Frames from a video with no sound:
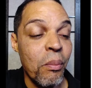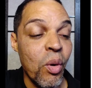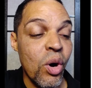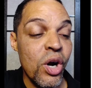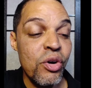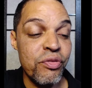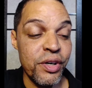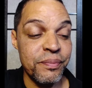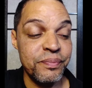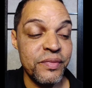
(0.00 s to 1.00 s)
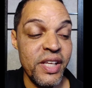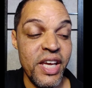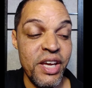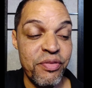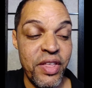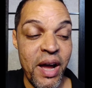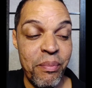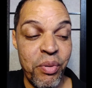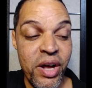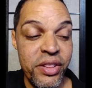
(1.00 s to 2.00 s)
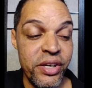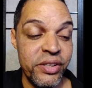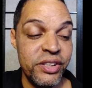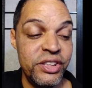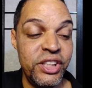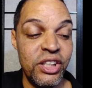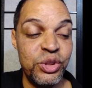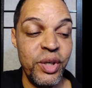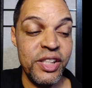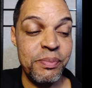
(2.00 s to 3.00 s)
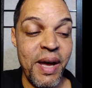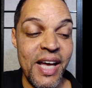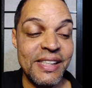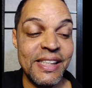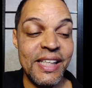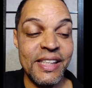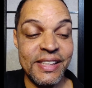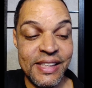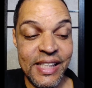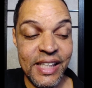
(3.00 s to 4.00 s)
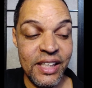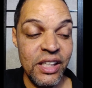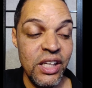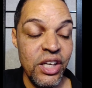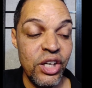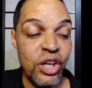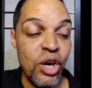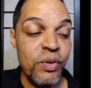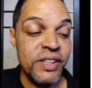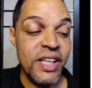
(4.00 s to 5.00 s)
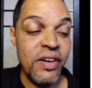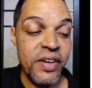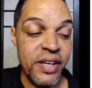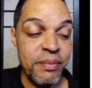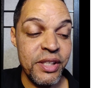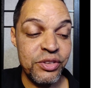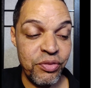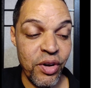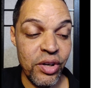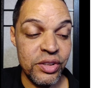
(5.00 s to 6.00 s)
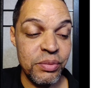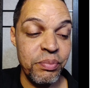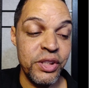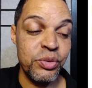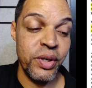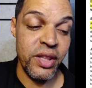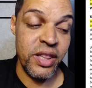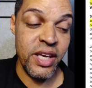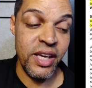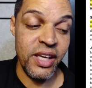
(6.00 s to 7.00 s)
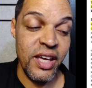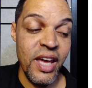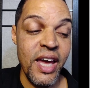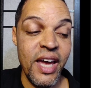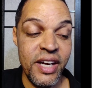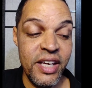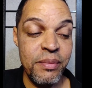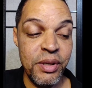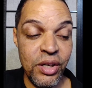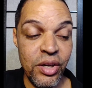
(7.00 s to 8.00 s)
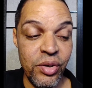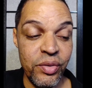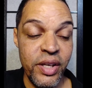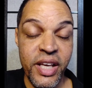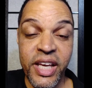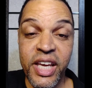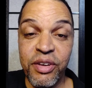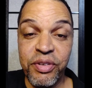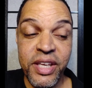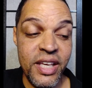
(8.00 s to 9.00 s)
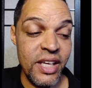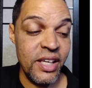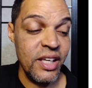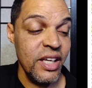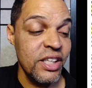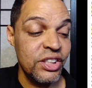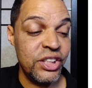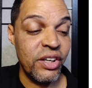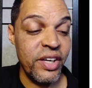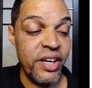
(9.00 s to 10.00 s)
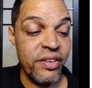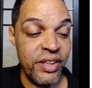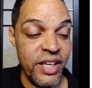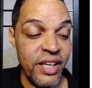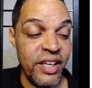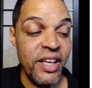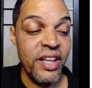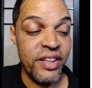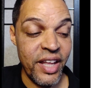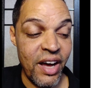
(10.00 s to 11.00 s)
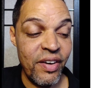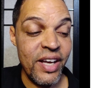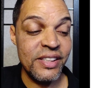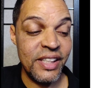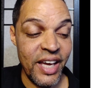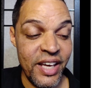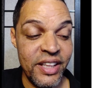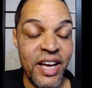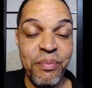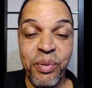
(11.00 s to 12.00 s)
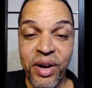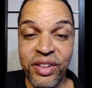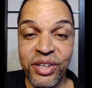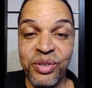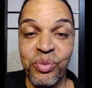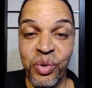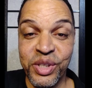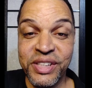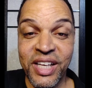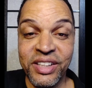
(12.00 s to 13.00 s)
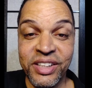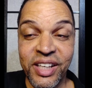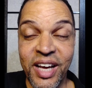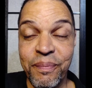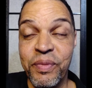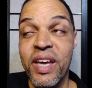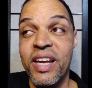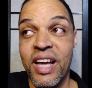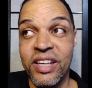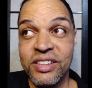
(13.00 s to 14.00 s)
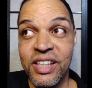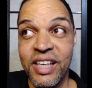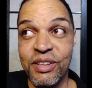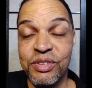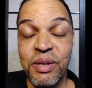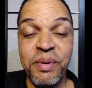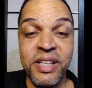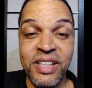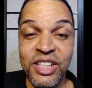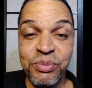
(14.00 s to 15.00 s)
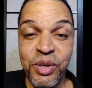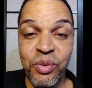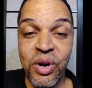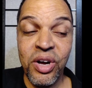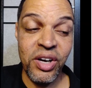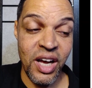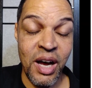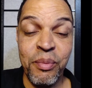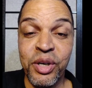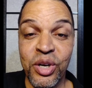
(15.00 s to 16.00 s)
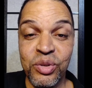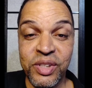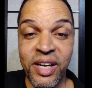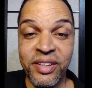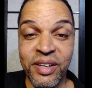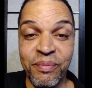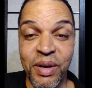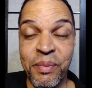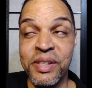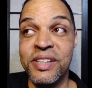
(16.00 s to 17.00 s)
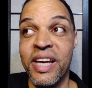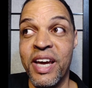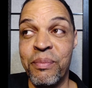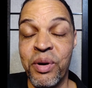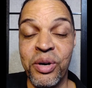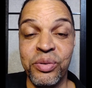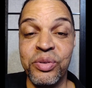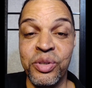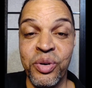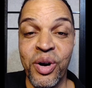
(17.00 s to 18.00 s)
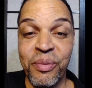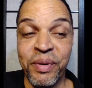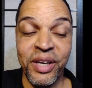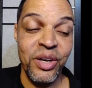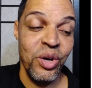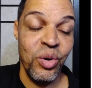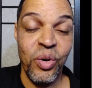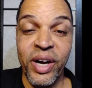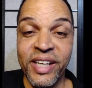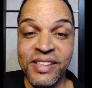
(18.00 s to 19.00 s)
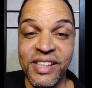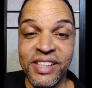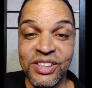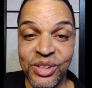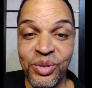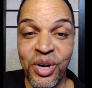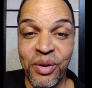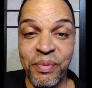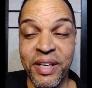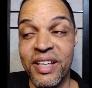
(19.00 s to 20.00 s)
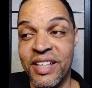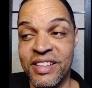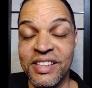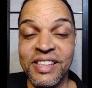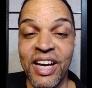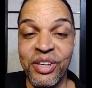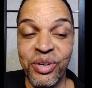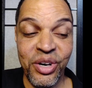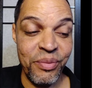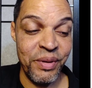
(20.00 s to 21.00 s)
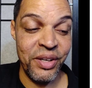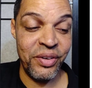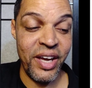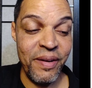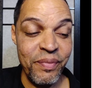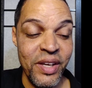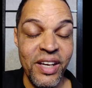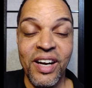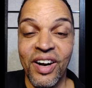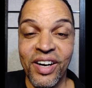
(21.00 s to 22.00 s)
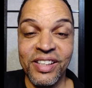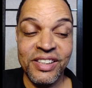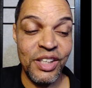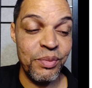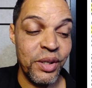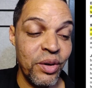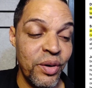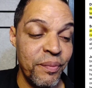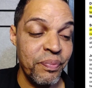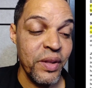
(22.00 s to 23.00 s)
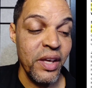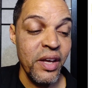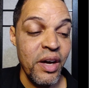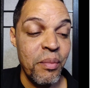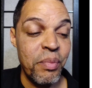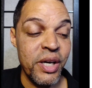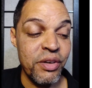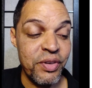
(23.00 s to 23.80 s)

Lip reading: Moreover, if thy brother shall trespass against thee, go and tell him his fault between thee and him alone. If he shall hear thee, thou hast gained thy brother. What does that look like? That looks like if somebody does me wrong, I'm going to go tell them. I'm going to say, hey, bro, you hurt me. Or hey, sis, you hurt me. And this is how you hurt me, okay? All right, let's keep it going. But